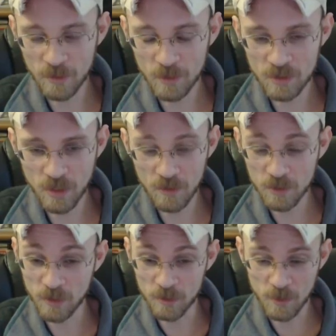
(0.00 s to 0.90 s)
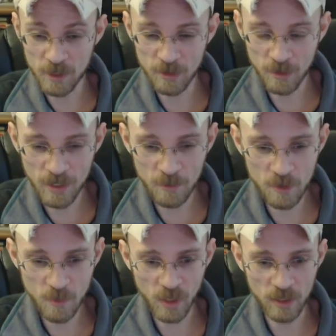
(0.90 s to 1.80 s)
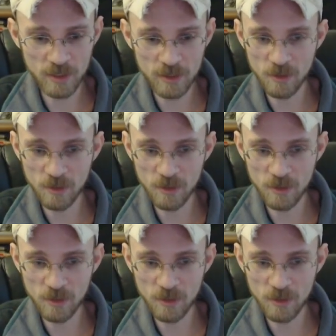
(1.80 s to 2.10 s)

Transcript: Obviously, I don't speak their language, but he doesn't.